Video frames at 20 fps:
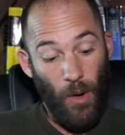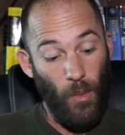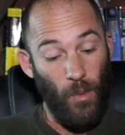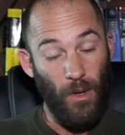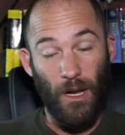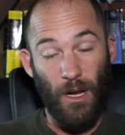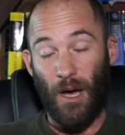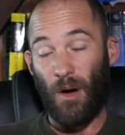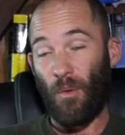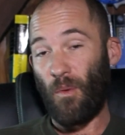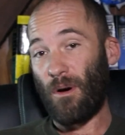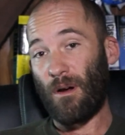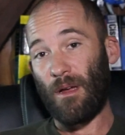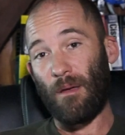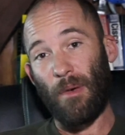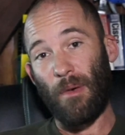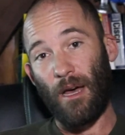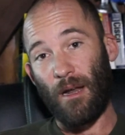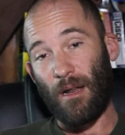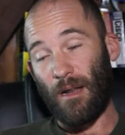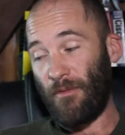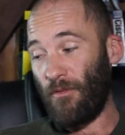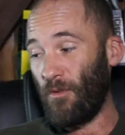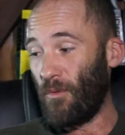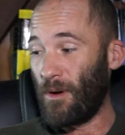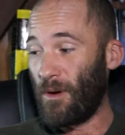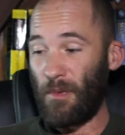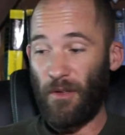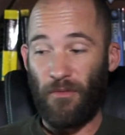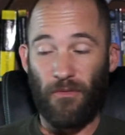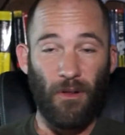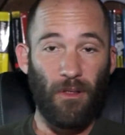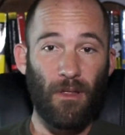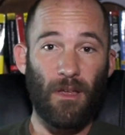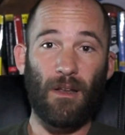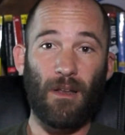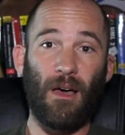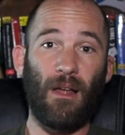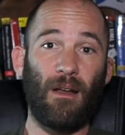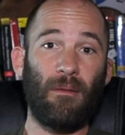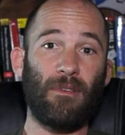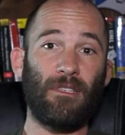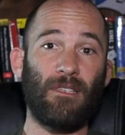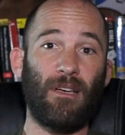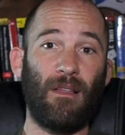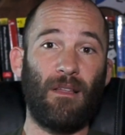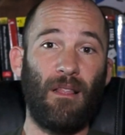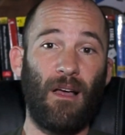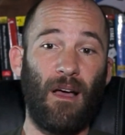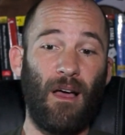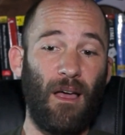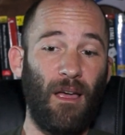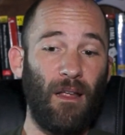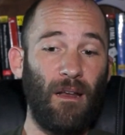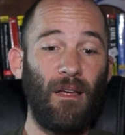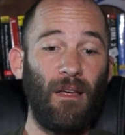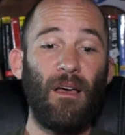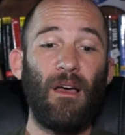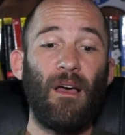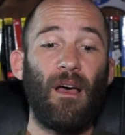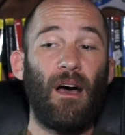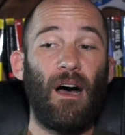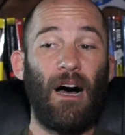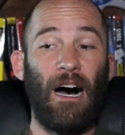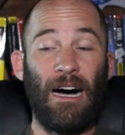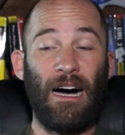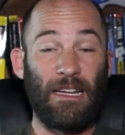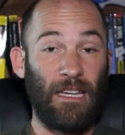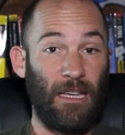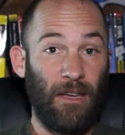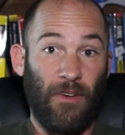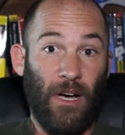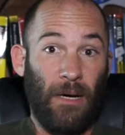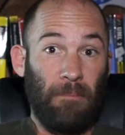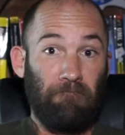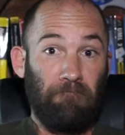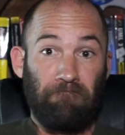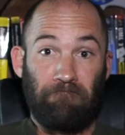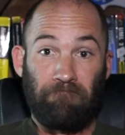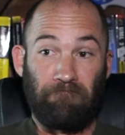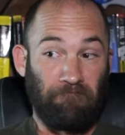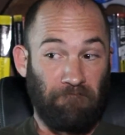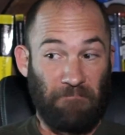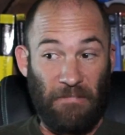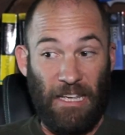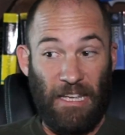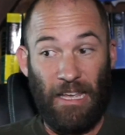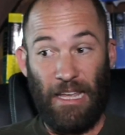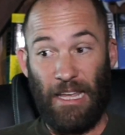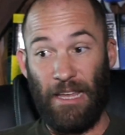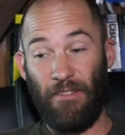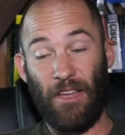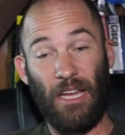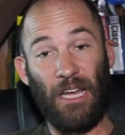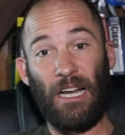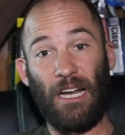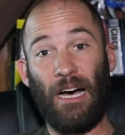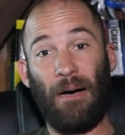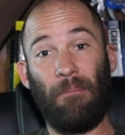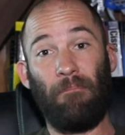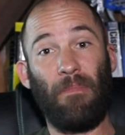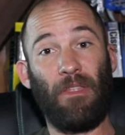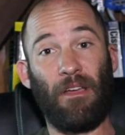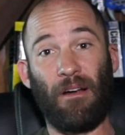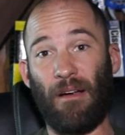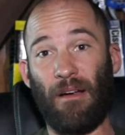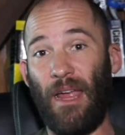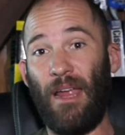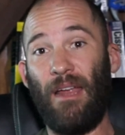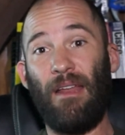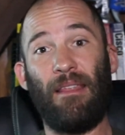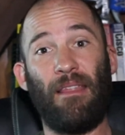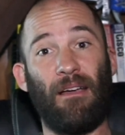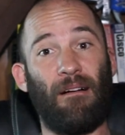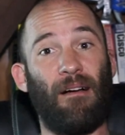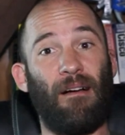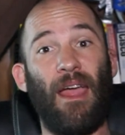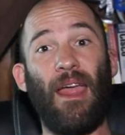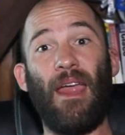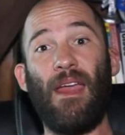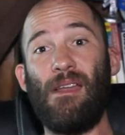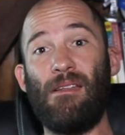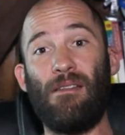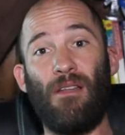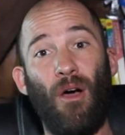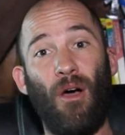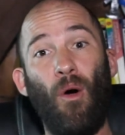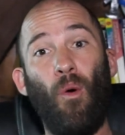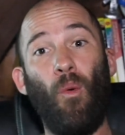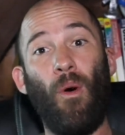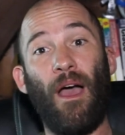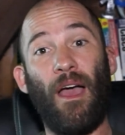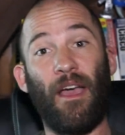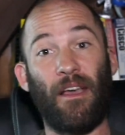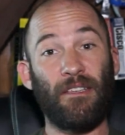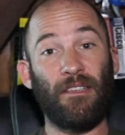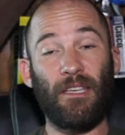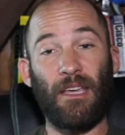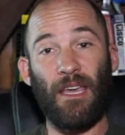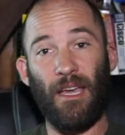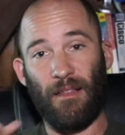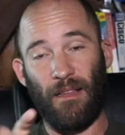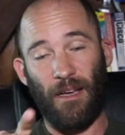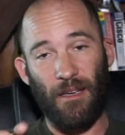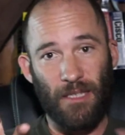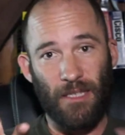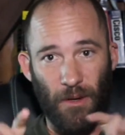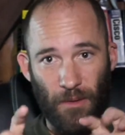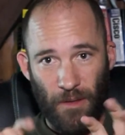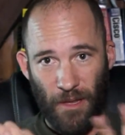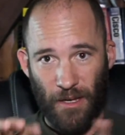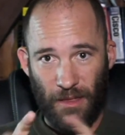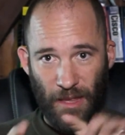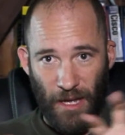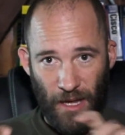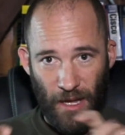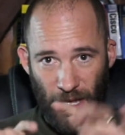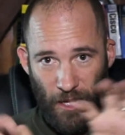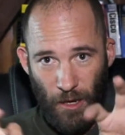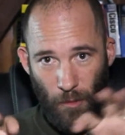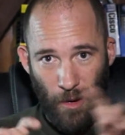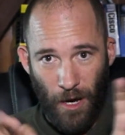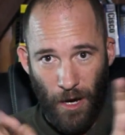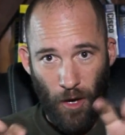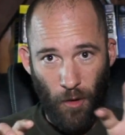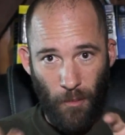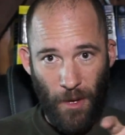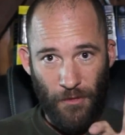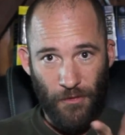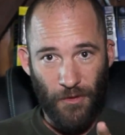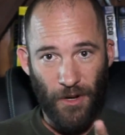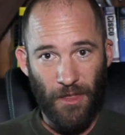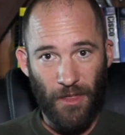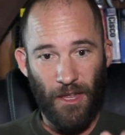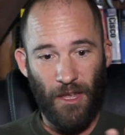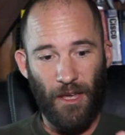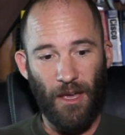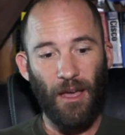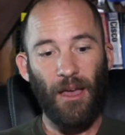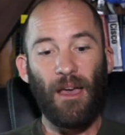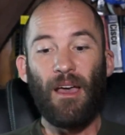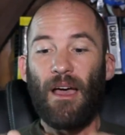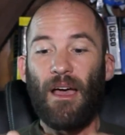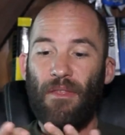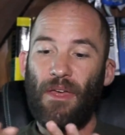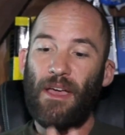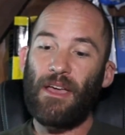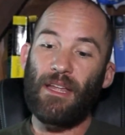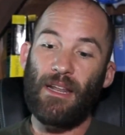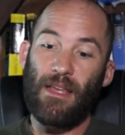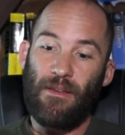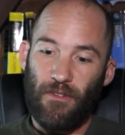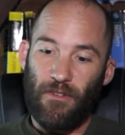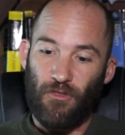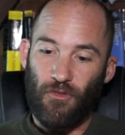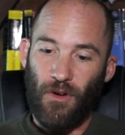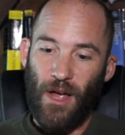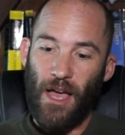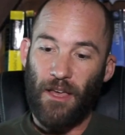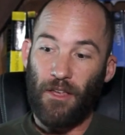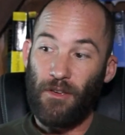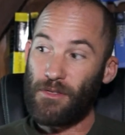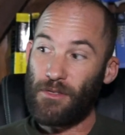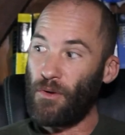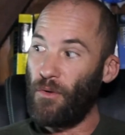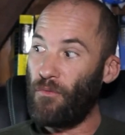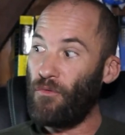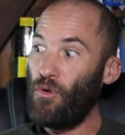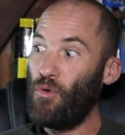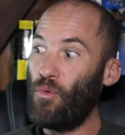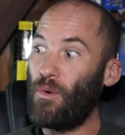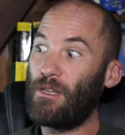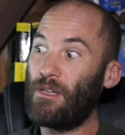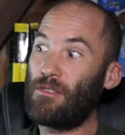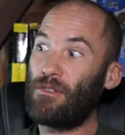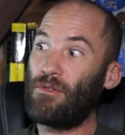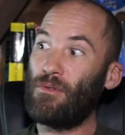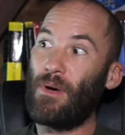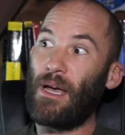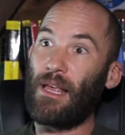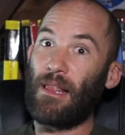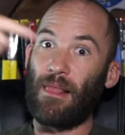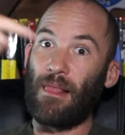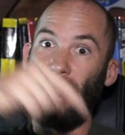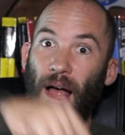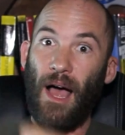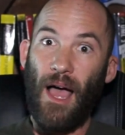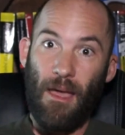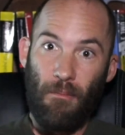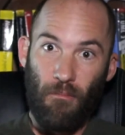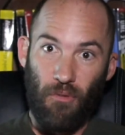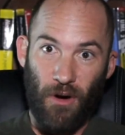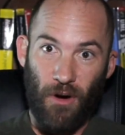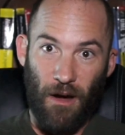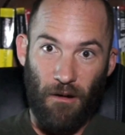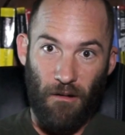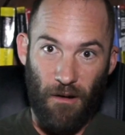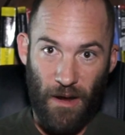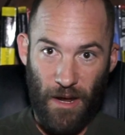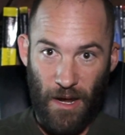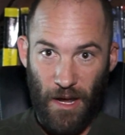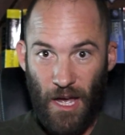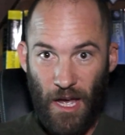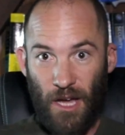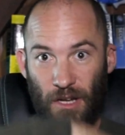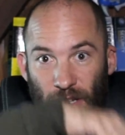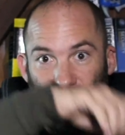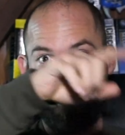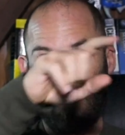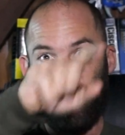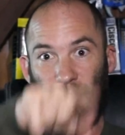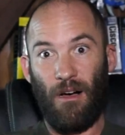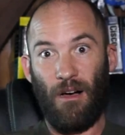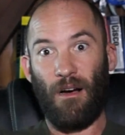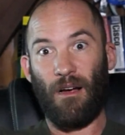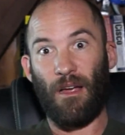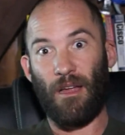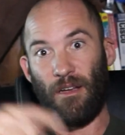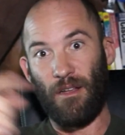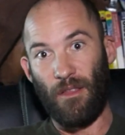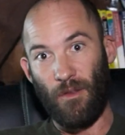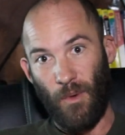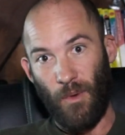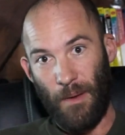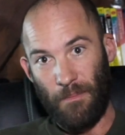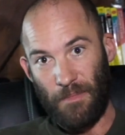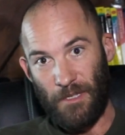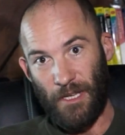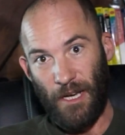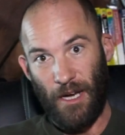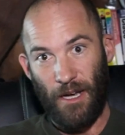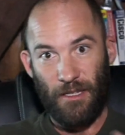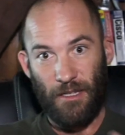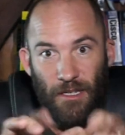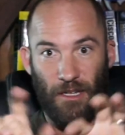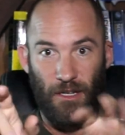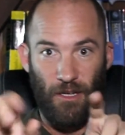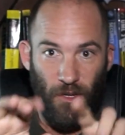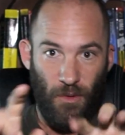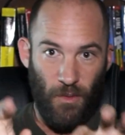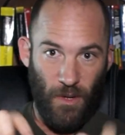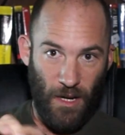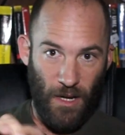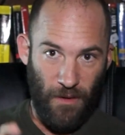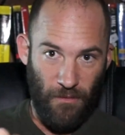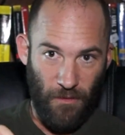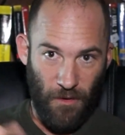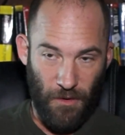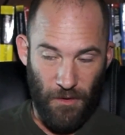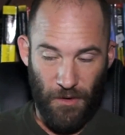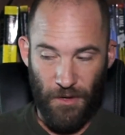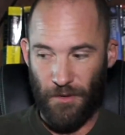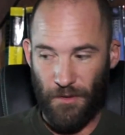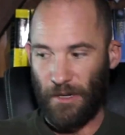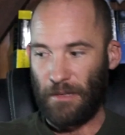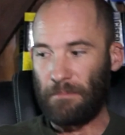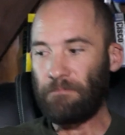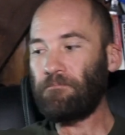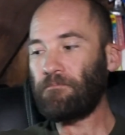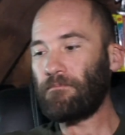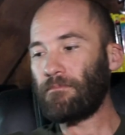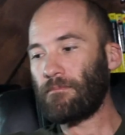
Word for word: would not worry about it. If you want to be fully anonymous online, uh, give up. Give it up. There ain't there ain't no way. Because again, like I say, with like that e-biometric thing, they can even track you. So if you went to a library to log into the websites and do whatever you're doing,